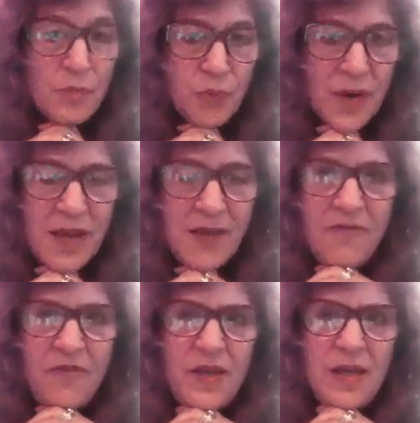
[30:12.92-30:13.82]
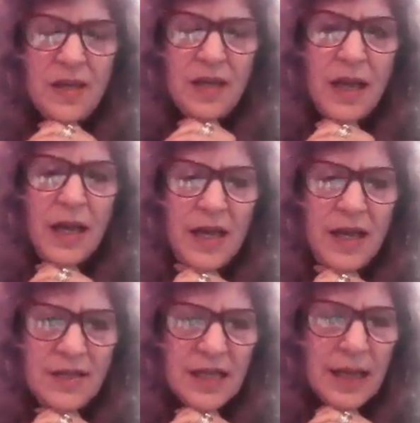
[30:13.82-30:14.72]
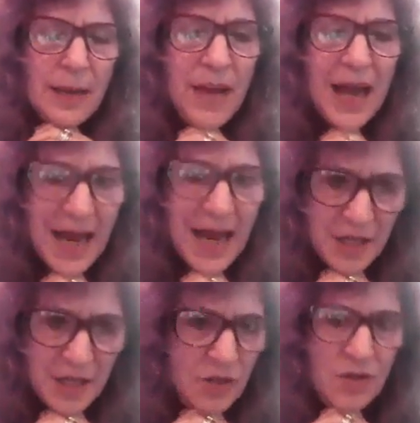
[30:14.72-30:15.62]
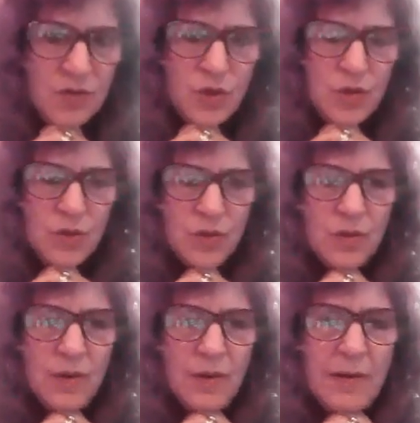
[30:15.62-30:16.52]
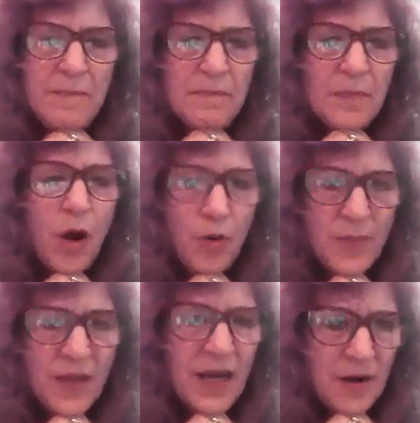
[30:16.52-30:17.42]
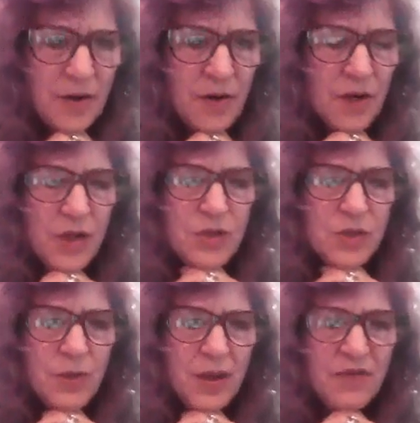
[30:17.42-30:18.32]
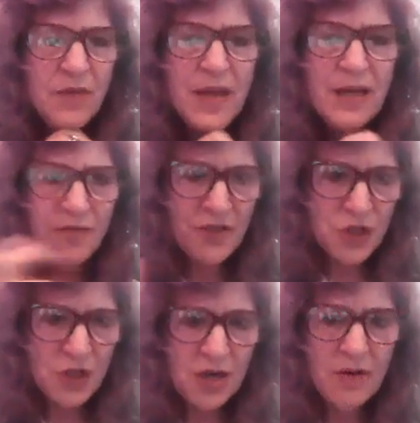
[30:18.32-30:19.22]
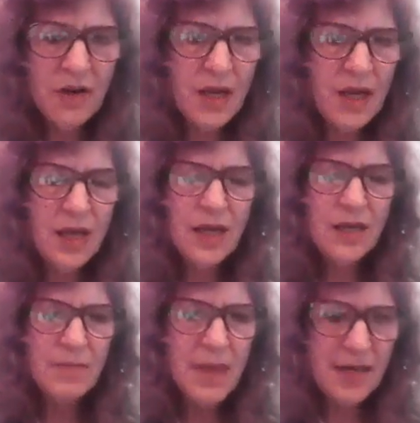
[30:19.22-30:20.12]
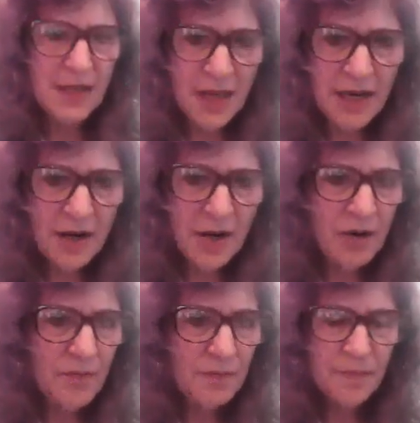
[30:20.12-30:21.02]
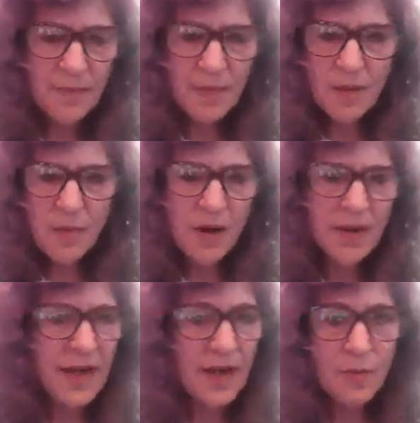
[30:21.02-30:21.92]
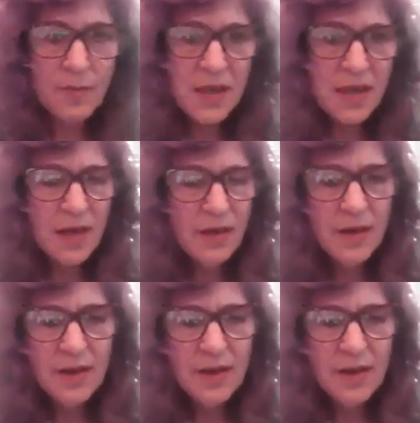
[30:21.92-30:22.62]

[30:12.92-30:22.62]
brief. It's a companion to home care. So if the beneficiary in a Medicare Part A or B